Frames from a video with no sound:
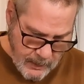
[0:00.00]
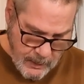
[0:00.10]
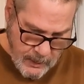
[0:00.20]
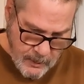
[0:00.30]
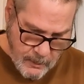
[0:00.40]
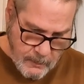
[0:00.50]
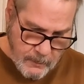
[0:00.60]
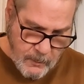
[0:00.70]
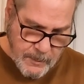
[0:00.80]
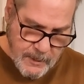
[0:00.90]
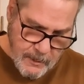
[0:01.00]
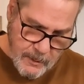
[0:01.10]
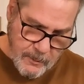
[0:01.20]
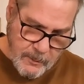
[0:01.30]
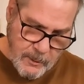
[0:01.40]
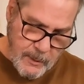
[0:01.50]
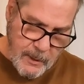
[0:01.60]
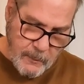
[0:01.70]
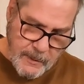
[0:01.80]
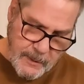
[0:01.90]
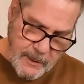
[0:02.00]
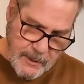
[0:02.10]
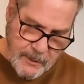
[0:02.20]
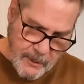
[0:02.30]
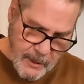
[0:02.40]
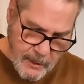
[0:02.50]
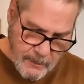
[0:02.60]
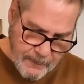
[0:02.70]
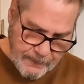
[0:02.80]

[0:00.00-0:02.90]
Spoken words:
Get in there. Oops, I threw 2 in at once, that's okay.